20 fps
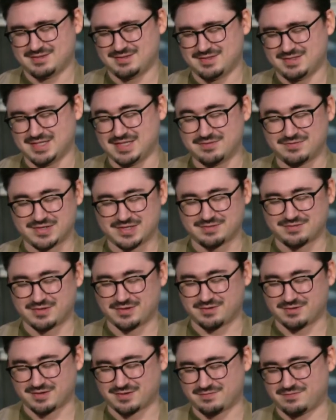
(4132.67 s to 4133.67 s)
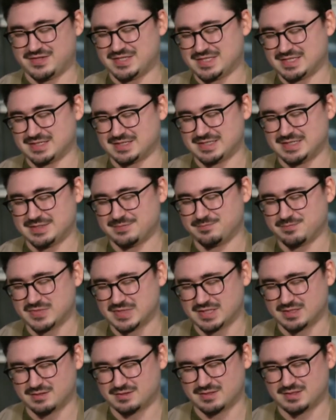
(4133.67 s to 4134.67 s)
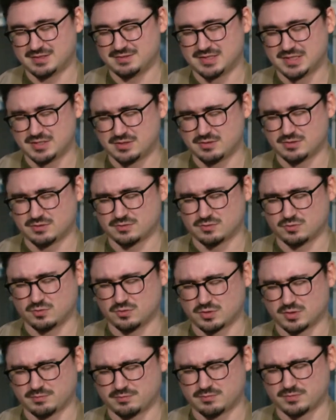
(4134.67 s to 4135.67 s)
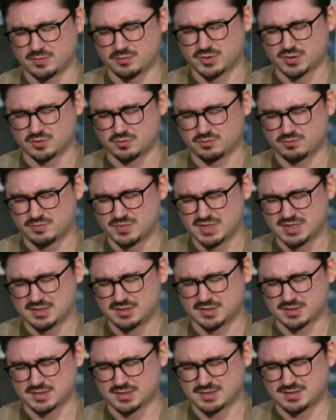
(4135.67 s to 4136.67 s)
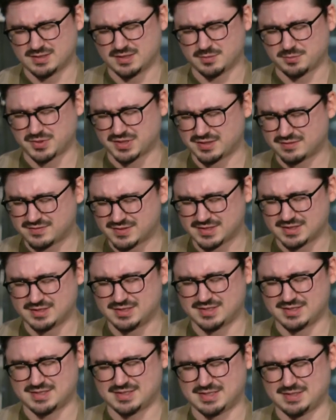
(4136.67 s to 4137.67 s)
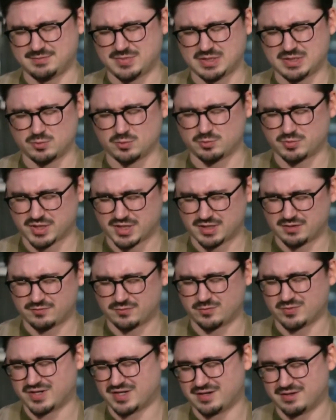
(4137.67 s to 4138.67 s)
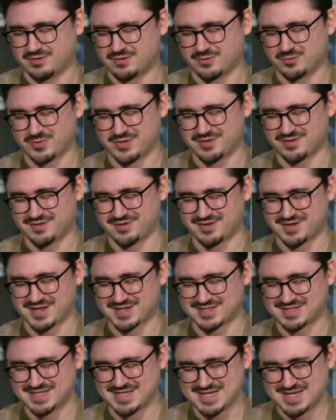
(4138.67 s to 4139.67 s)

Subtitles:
even if they are not physically here. Lord, I'm so just uplifted to see people praying for one another, whether or not